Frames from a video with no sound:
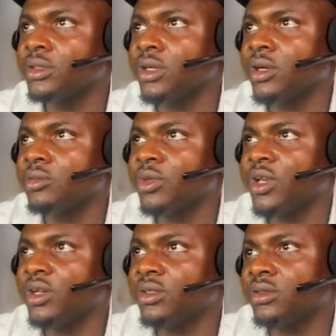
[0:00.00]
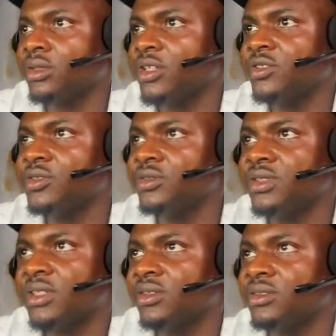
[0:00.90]
You can actually start
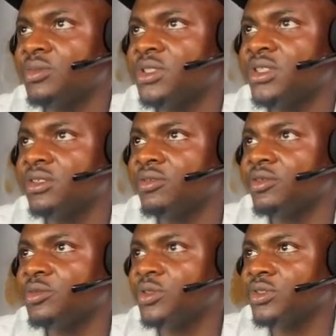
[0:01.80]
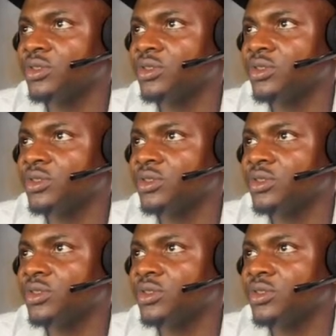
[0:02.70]
automating out of the box.